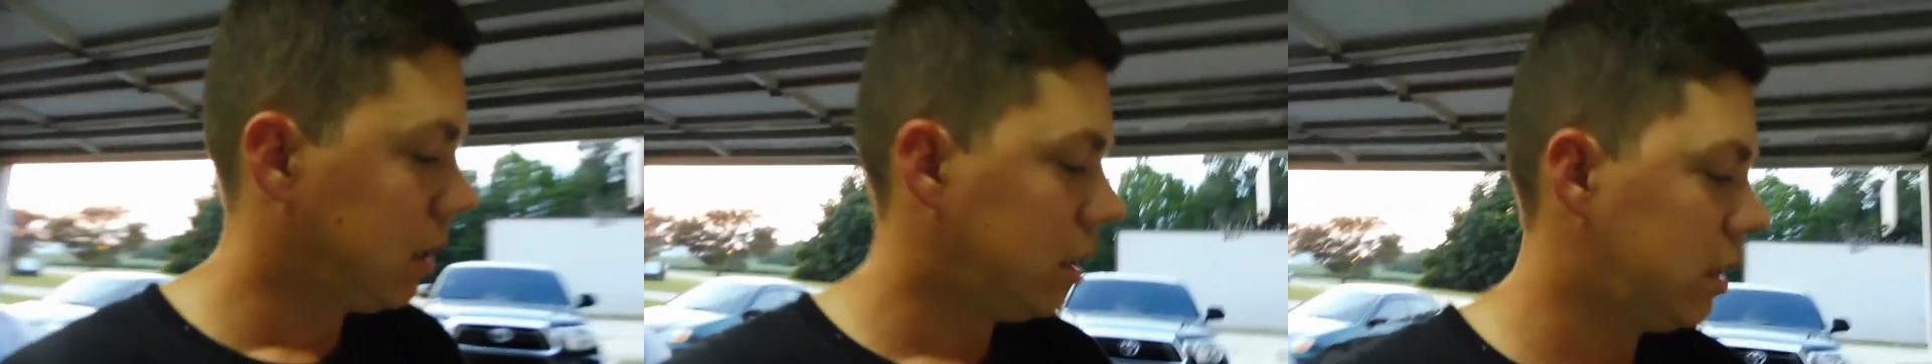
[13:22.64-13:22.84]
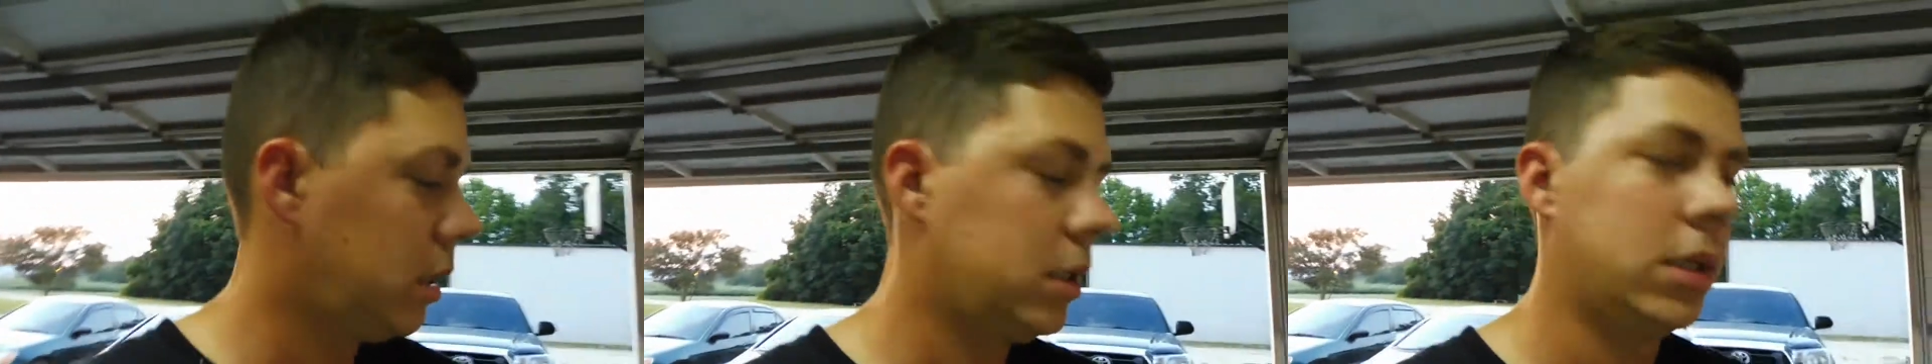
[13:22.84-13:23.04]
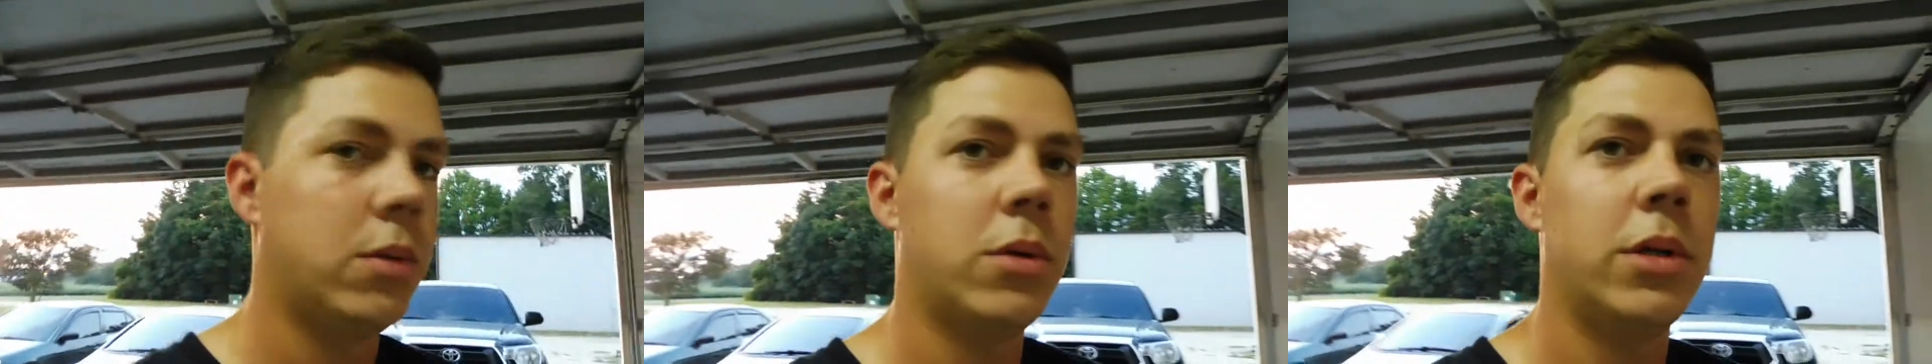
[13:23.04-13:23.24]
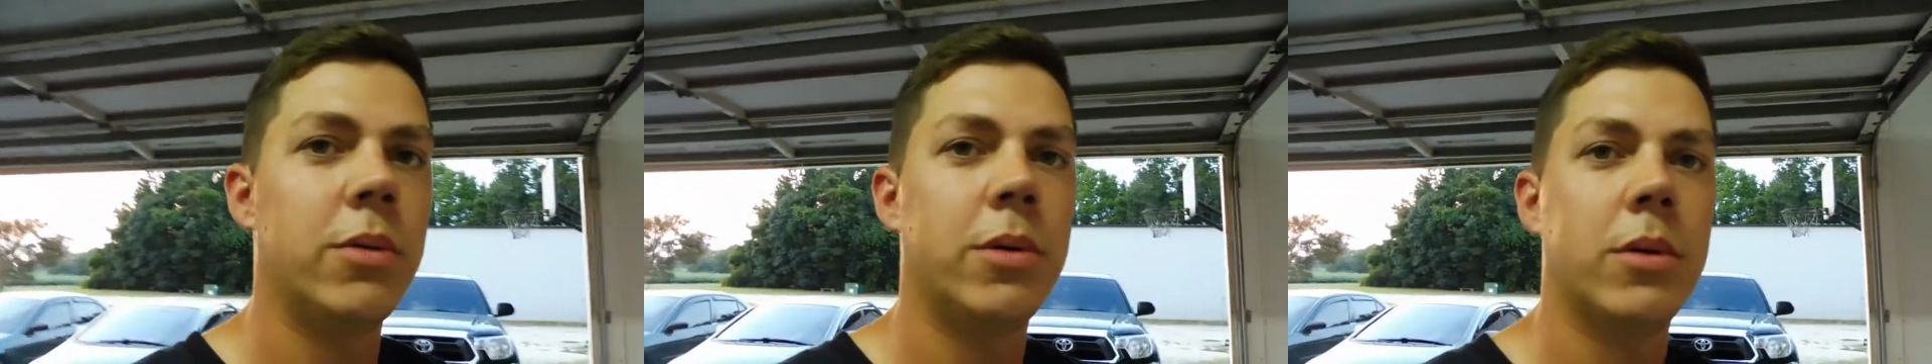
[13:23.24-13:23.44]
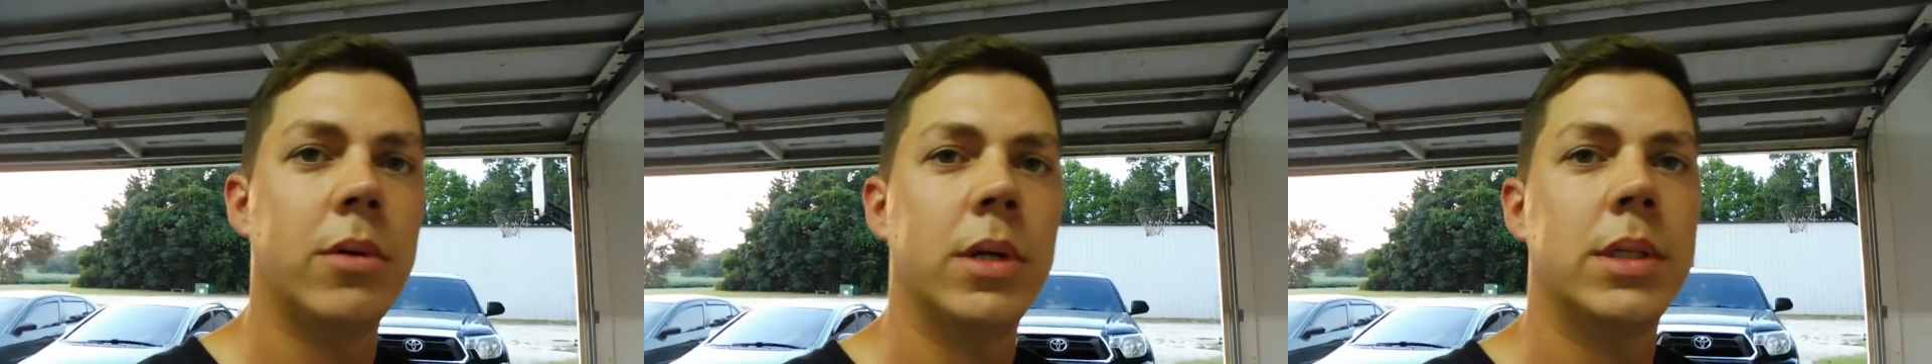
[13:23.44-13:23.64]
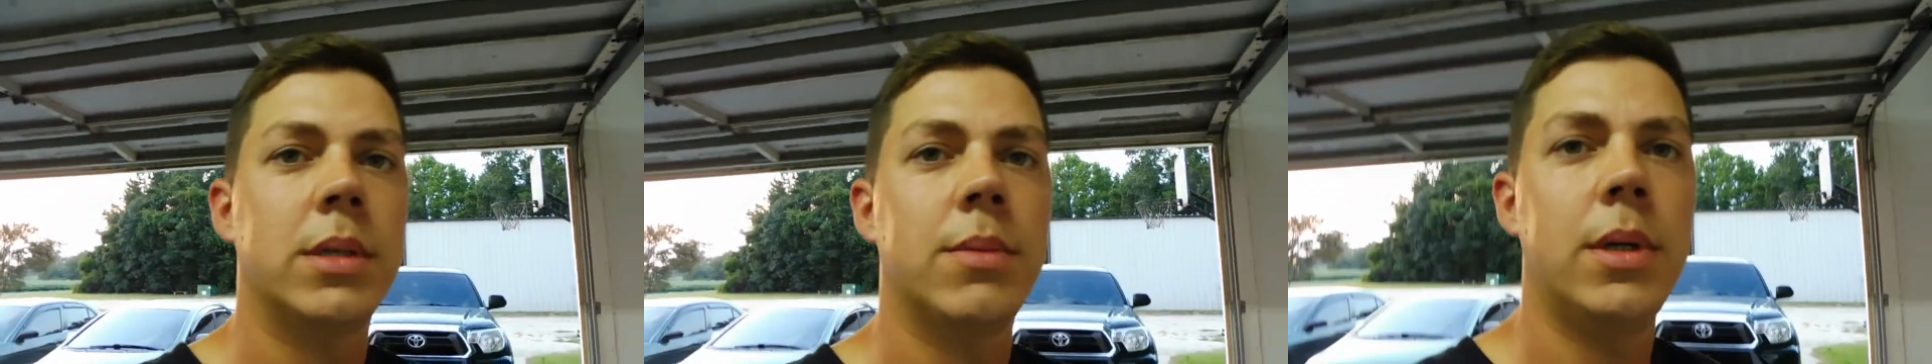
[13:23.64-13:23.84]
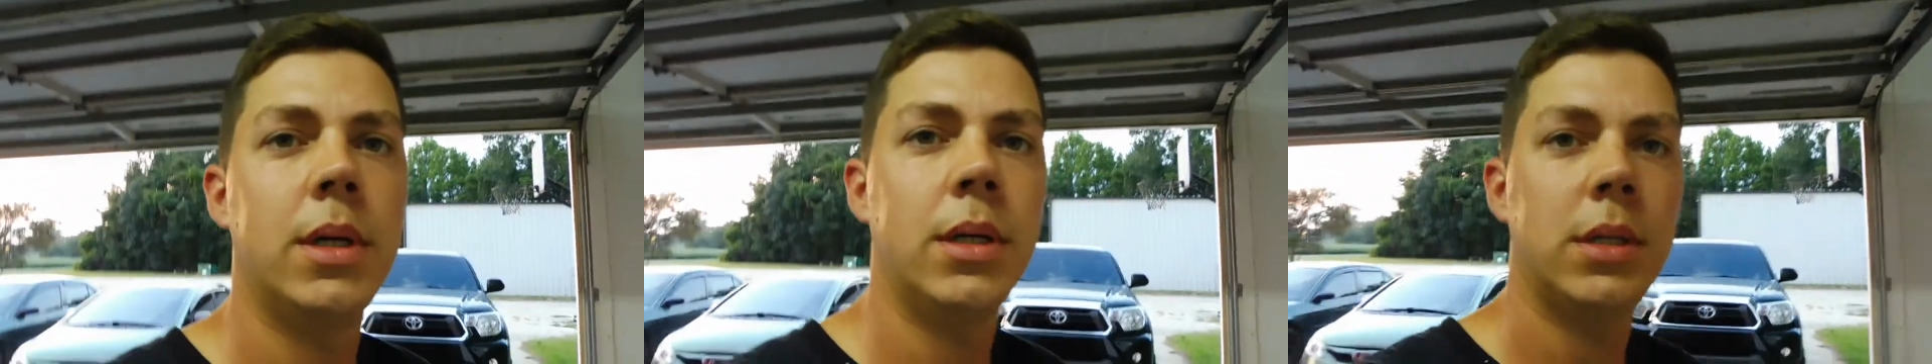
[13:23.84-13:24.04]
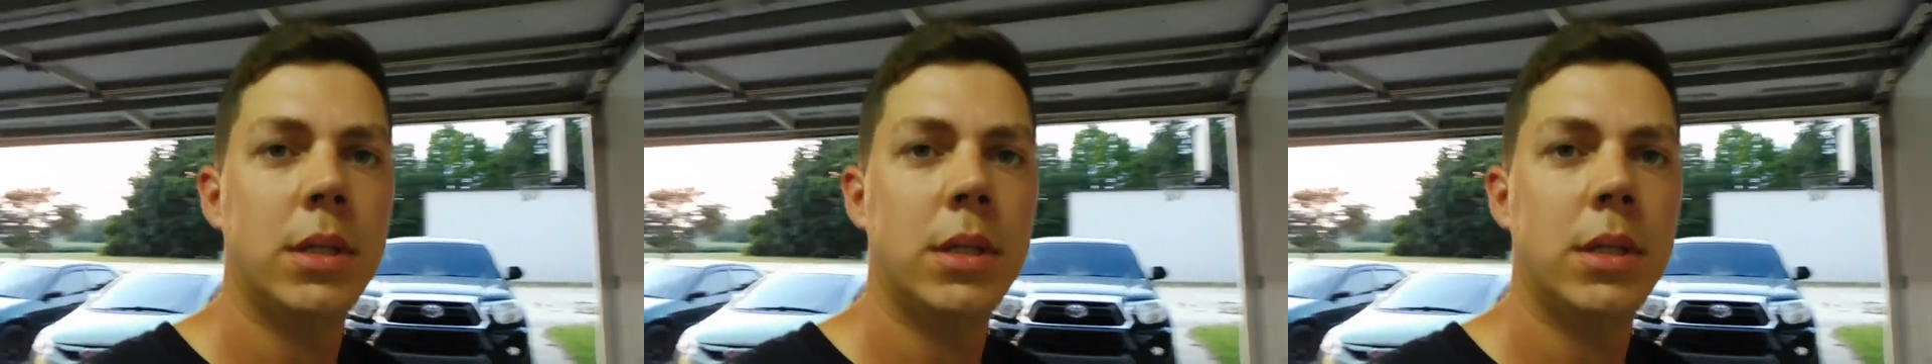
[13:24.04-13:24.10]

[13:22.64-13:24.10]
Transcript: He said, what do you want? I said, man,